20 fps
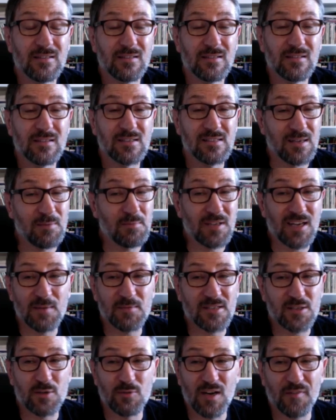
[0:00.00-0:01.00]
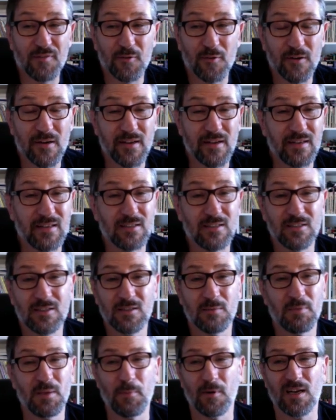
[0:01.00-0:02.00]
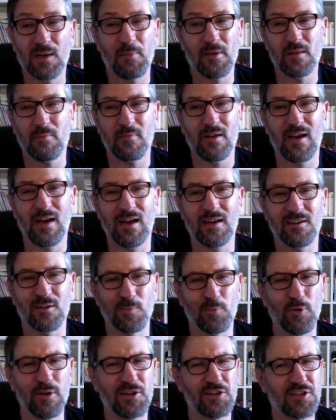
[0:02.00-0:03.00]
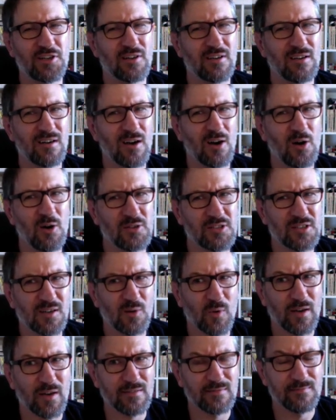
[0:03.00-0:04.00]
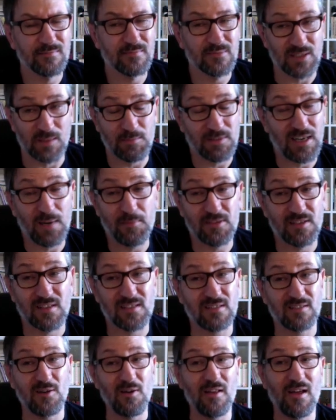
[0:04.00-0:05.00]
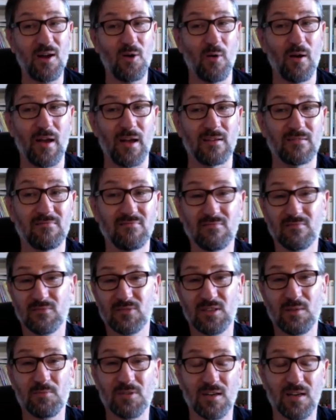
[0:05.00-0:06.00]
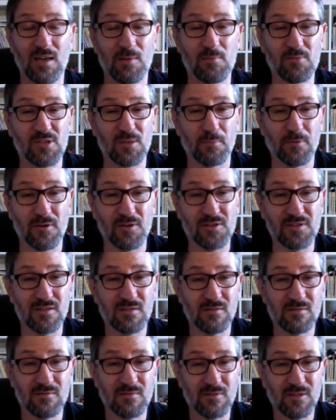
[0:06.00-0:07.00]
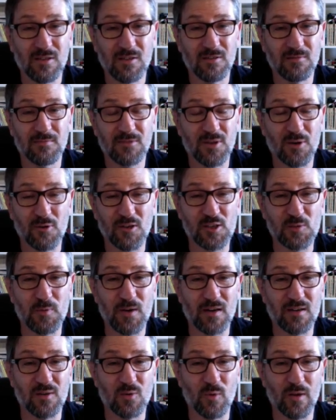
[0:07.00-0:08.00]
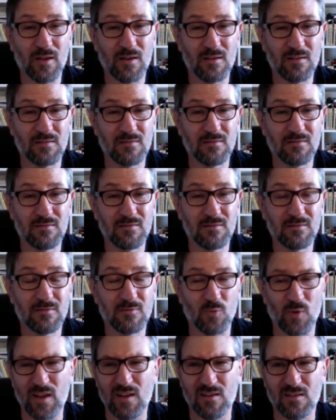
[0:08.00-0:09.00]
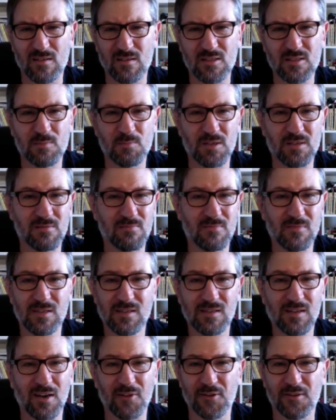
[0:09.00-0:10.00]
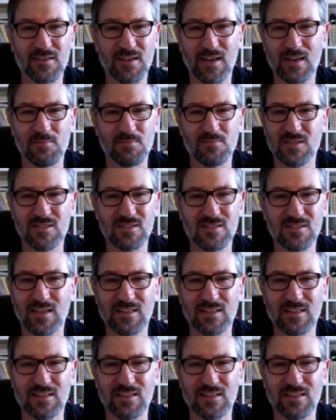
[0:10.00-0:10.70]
sometimes as a referee, people come on the mat, you're pretty sure you know who's going to win. Sometimes it doesn't go that way. Sometimes the person you don't expect to win wins. Other times, it's